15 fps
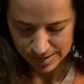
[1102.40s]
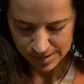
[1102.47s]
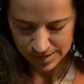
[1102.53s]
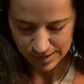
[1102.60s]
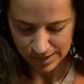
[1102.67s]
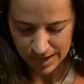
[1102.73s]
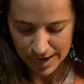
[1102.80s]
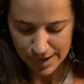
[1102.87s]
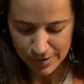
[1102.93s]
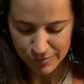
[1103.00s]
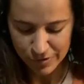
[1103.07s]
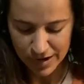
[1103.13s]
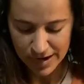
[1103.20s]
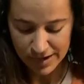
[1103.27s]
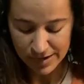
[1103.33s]
The light of
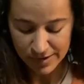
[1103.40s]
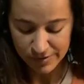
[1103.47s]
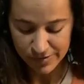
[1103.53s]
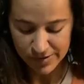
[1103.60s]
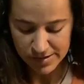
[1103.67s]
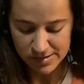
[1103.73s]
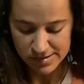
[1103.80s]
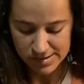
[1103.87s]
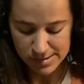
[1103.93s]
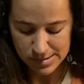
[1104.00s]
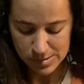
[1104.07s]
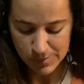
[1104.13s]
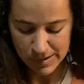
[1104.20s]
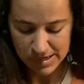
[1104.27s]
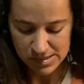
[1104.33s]
Reiki fills the
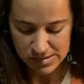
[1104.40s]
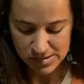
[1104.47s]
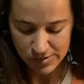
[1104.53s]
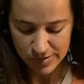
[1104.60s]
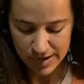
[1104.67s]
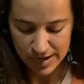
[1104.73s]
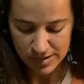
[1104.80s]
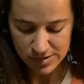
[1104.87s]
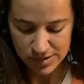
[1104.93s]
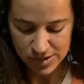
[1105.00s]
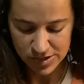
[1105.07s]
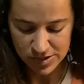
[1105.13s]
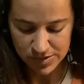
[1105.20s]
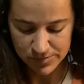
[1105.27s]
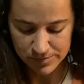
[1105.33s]
space around
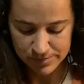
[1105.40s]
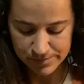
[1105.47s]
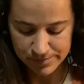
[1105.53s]
you.